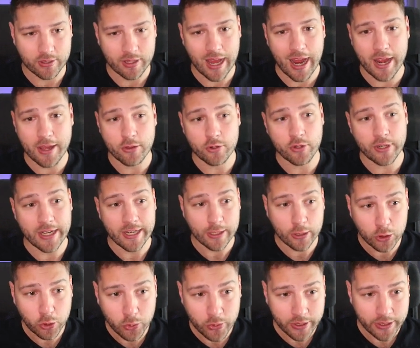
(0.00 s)
either
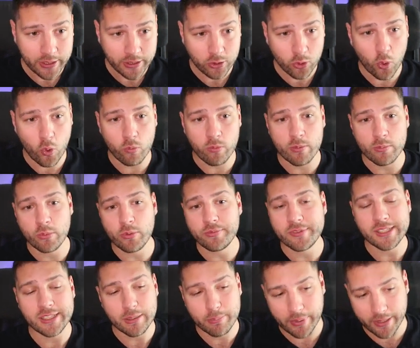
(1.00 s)
include it or remove the
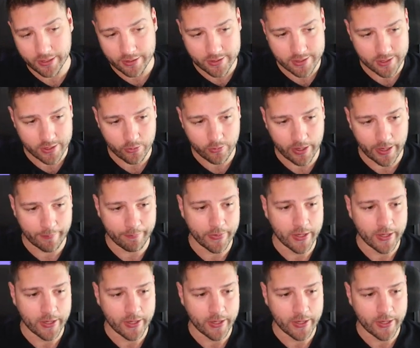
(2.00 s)
dependency array.